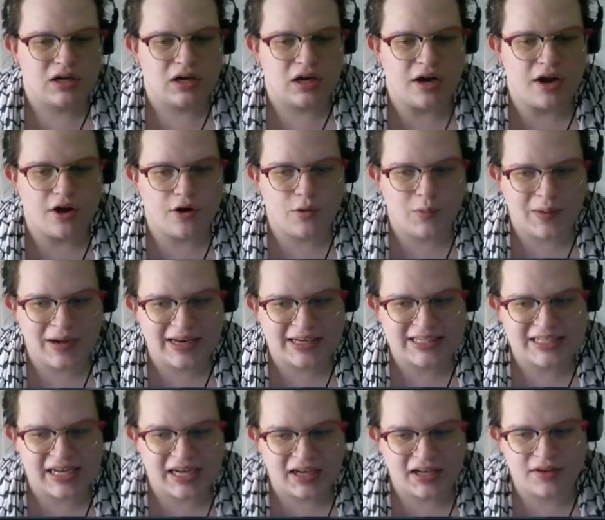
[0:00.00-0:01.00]
A quick
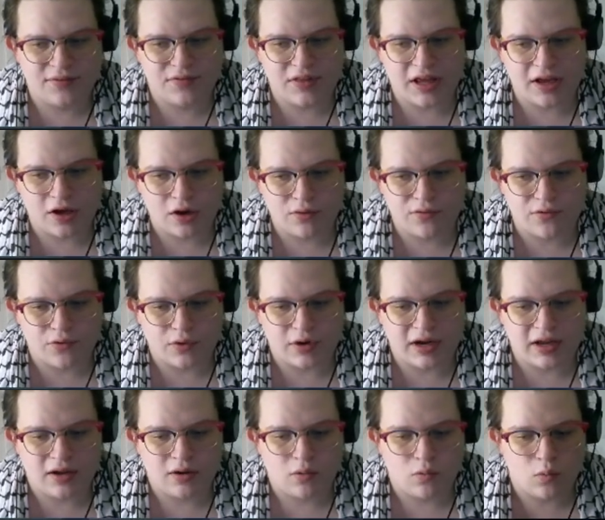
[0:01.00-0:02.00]
attack, if they go for it,
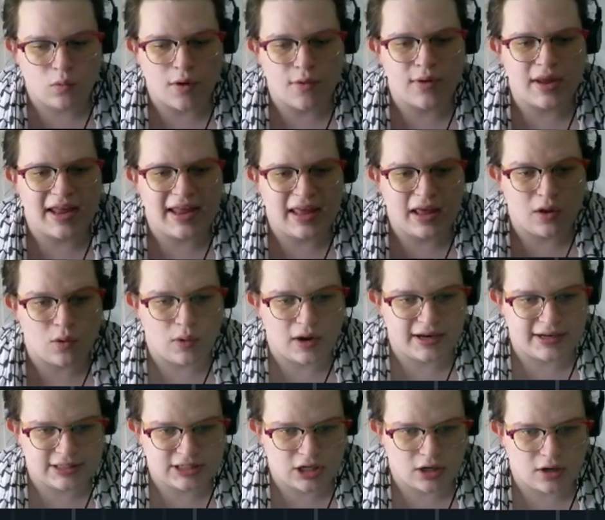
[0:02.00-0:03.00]
won't hit quite
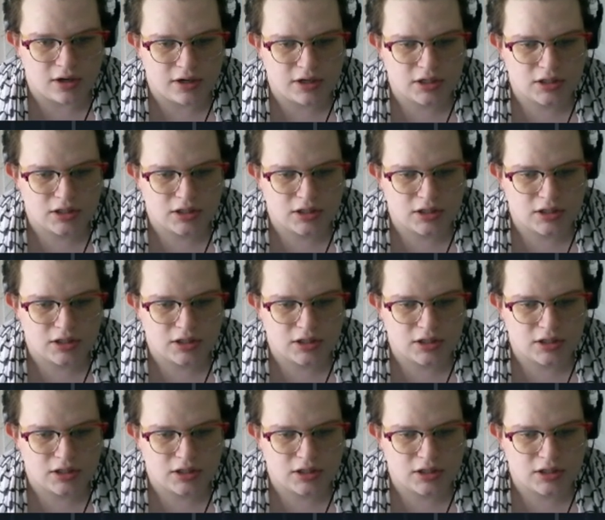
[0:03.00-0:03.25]
as hard.